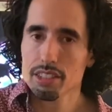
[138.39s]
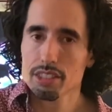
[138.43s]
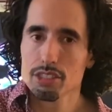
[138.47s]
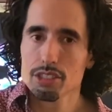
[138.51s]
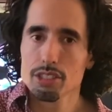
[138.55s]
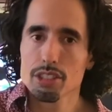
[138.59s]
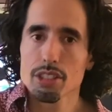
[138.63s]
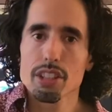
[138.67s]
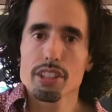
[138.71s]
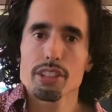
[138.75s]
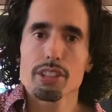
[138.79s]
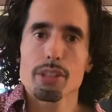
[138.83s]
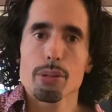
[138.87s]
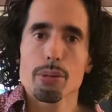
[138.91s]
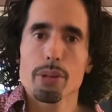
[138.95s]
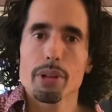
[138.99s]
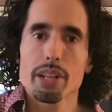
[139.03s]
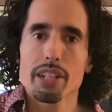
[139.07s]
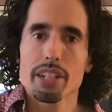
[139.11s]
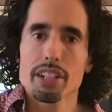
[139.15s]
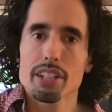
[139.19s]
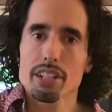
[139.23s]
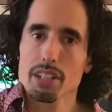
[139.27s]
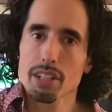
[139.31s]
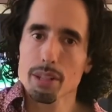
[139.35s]
so that they're
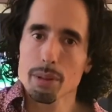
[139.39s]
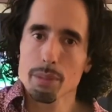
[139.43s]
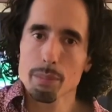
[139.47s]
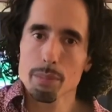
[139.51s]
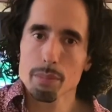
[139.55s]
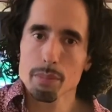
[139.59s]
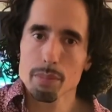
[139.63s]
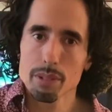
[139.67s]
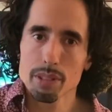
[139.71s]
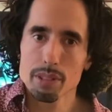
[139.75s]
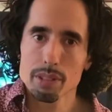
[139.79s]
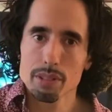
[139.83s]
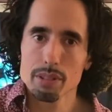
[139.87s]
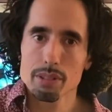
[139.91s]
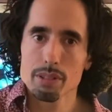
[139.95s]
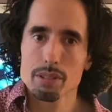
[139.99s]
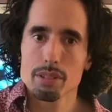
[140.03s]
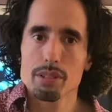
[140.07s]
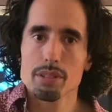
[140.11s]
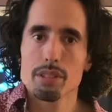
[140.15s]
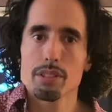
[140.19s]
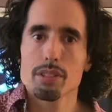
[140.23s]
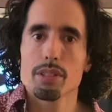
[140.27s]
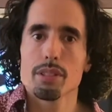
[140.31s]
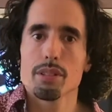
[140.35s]
ready to come
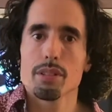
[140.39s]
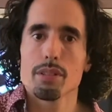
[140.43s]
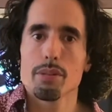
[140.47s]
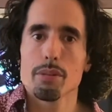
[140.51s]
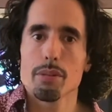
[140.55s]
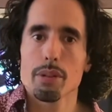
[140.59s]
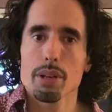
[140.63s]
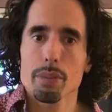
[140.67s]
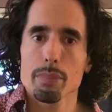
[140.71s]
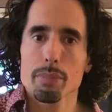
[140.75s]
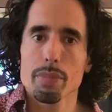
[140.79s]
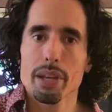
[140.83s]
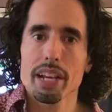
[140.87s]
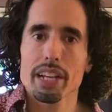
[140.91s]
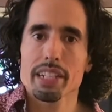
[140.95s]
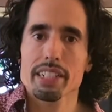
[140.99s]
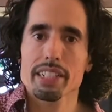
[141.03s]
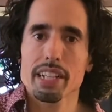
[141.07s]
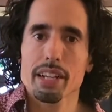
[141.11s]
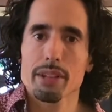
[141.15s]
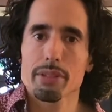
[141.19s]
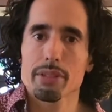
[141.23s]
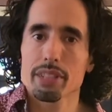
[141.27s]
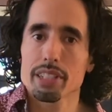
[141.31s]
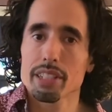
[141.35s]
right back
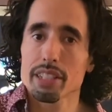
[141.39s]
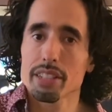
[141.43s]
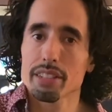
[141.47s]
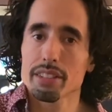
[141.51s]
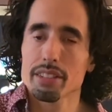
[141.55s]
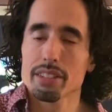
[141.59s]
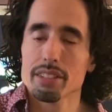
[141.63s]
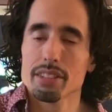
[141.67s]
down again.